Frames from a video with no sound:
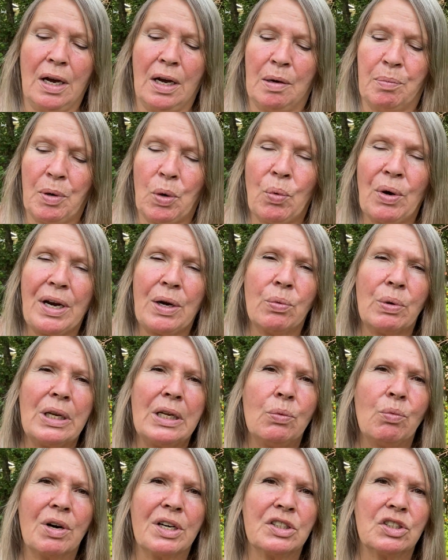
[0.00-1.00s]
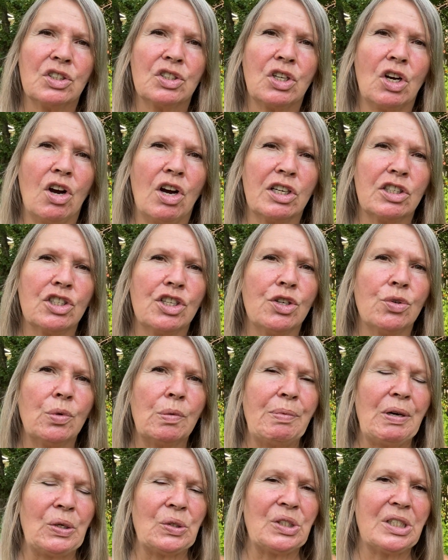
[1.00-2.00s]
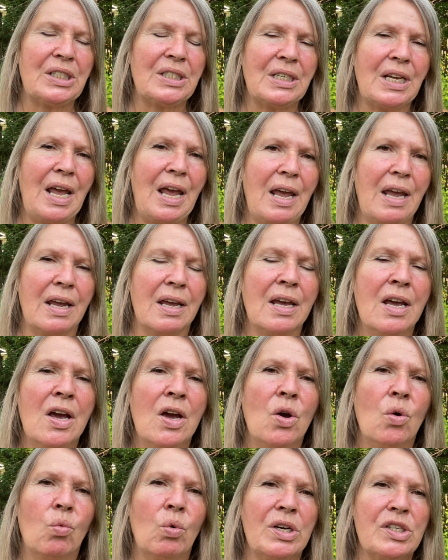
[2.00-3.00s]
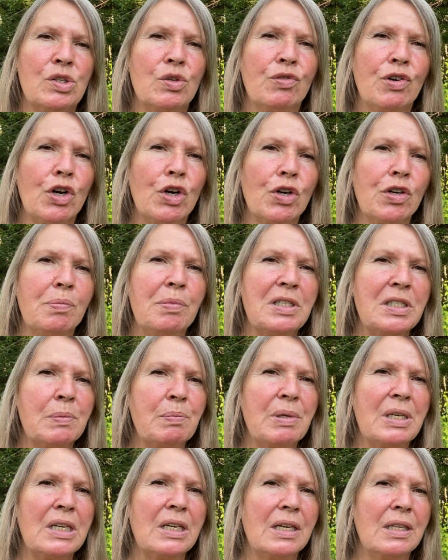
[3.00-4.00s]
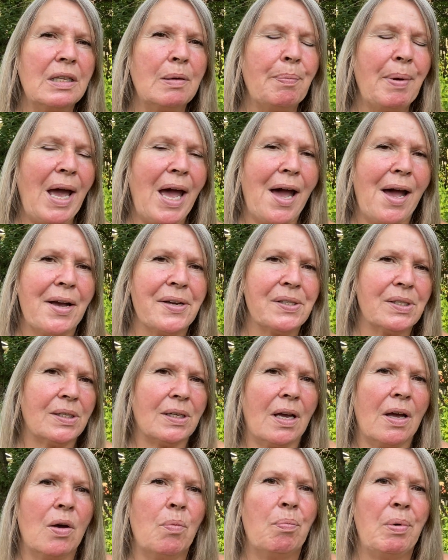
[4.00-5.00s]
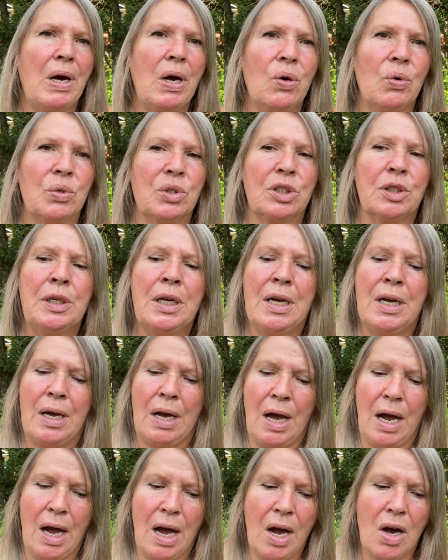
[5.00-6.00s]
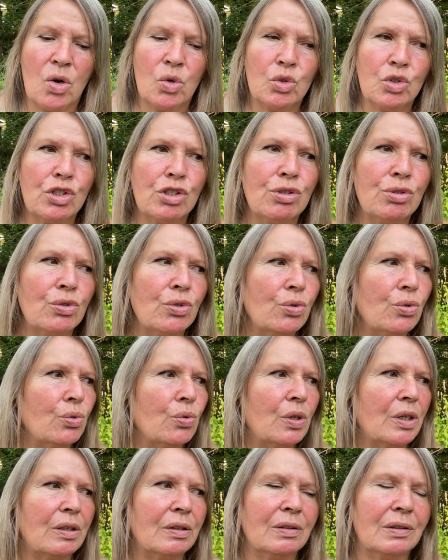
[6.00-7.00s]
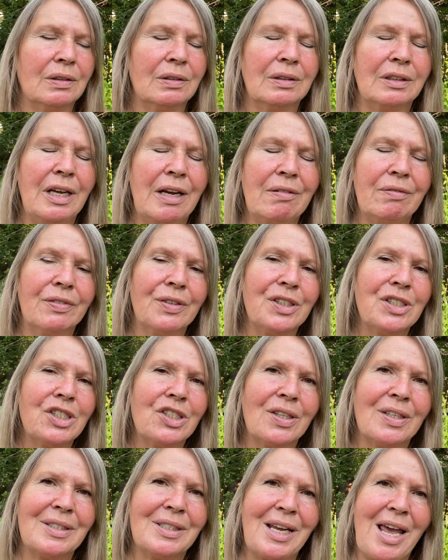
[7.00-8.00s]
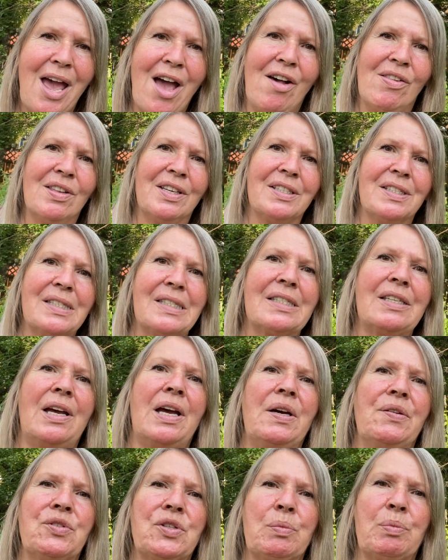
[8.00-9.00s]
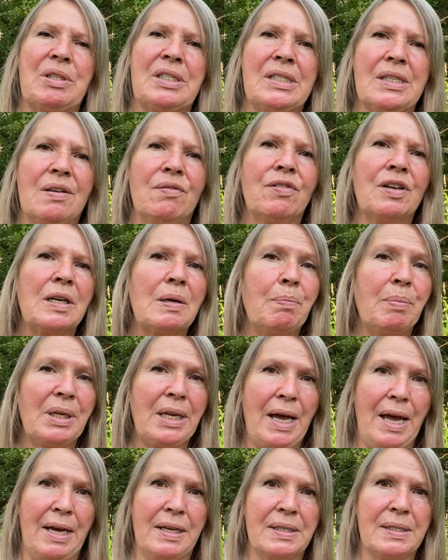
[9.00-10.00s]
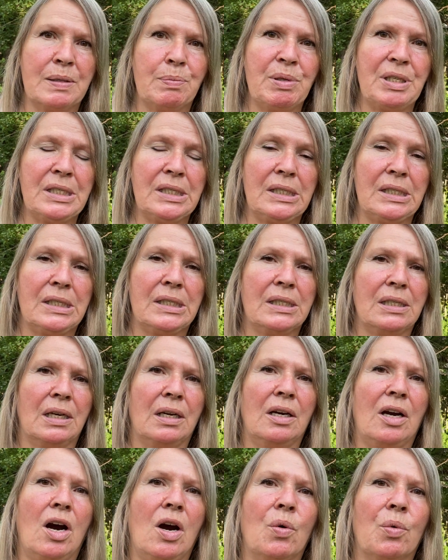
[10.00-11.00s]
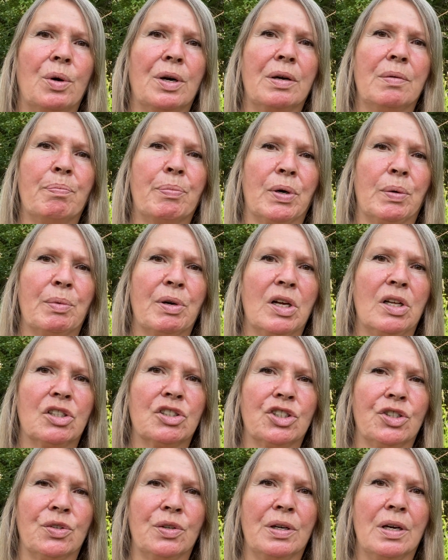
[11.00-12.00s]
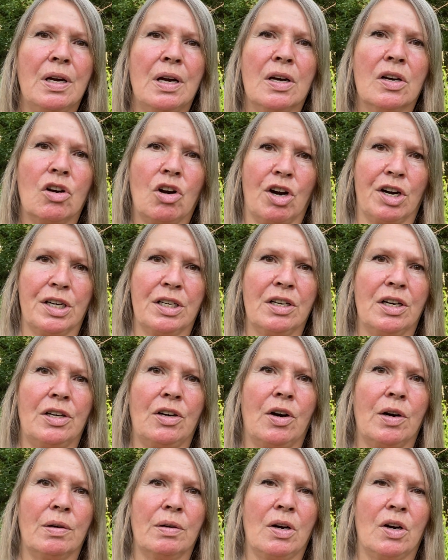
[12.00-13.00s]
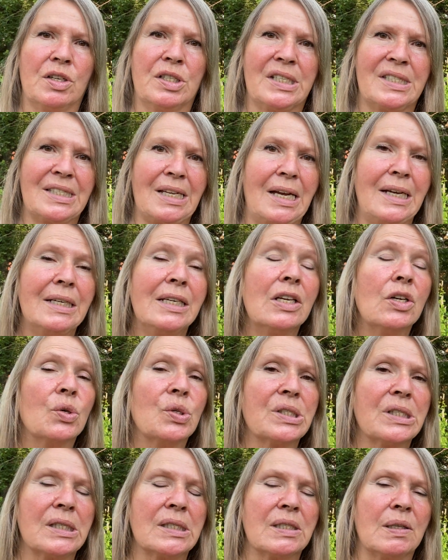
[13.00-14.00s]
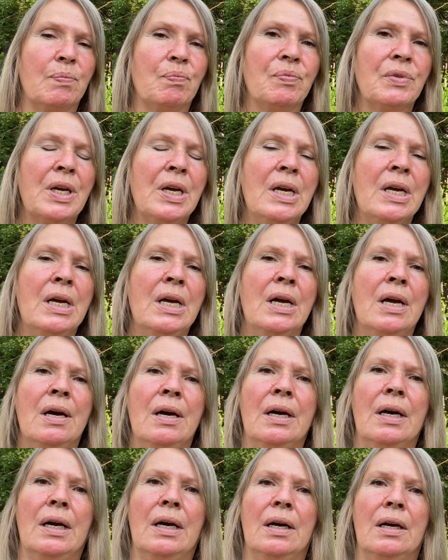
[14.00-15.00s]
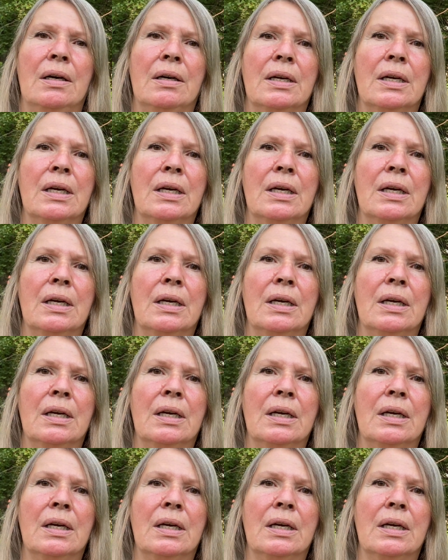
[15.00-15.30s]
But what I really wanted to talk to you about today was you've heard me speak in the past about how to leverage the talents of specific plant species in our permaculture garden and our designed ecosystem. uh,